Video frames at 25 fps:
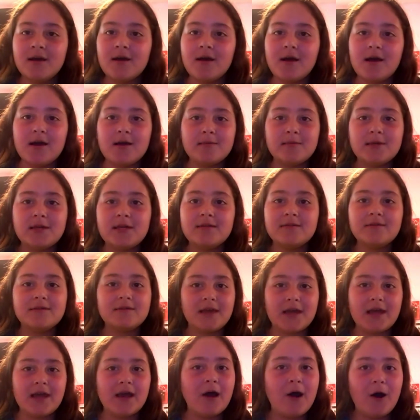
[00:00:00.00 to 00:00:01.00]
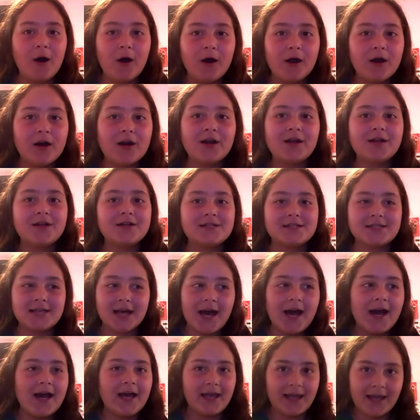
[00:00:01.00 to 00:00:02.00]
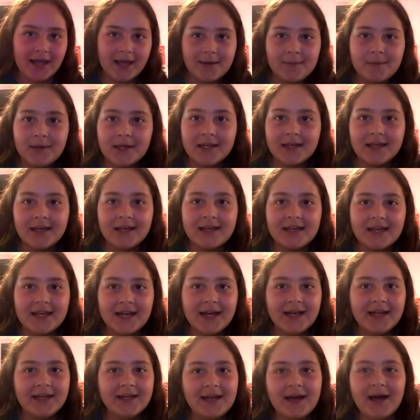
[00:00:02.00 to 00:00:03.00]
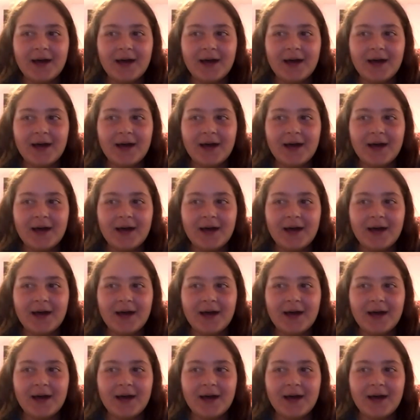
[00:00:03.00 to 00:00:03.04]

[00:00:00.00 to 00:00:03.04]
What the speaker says: I mean, they are, because I am a kid.